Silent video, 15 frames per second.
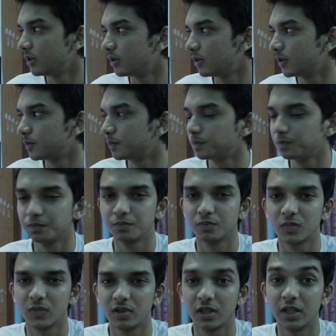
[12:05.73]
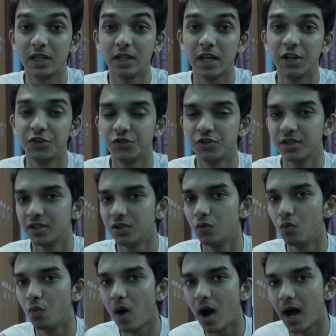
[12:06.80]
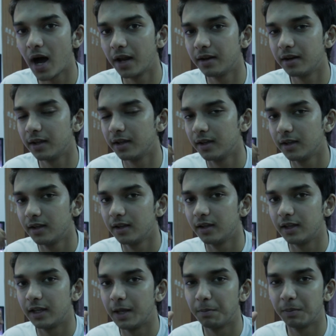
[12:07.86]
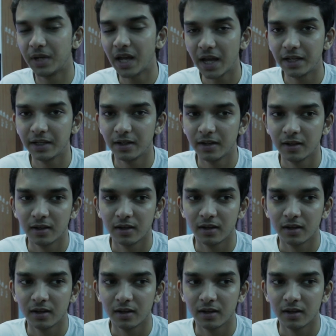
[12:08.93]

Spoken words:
the HTC One M9.